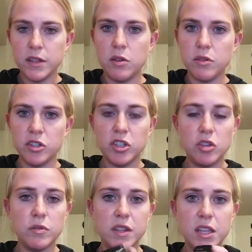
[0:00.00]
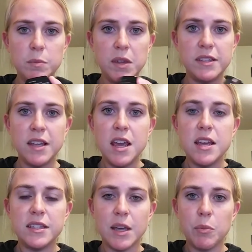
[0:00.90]
And you can just use this piece
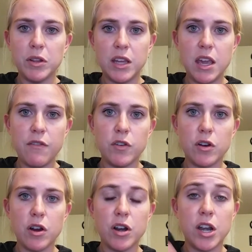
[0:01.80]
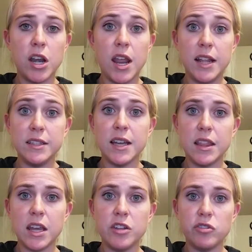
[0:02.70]
separately if you're
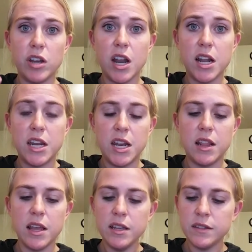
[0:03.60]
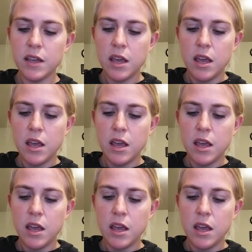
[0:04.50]
inside the country and not needing this.